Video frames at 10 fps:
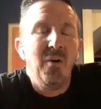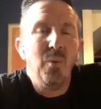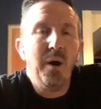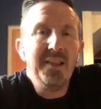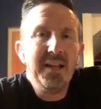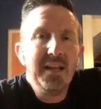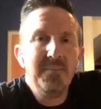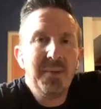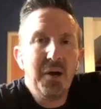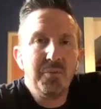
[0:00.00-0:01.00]

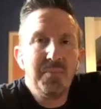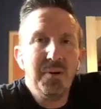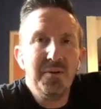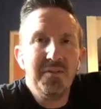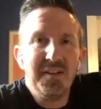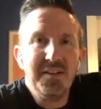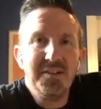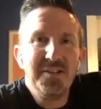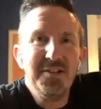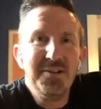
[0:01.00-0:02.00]
One-legged mountain pose
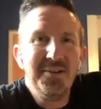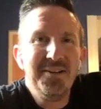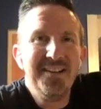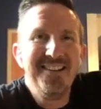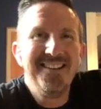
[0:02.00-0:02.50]
in 2.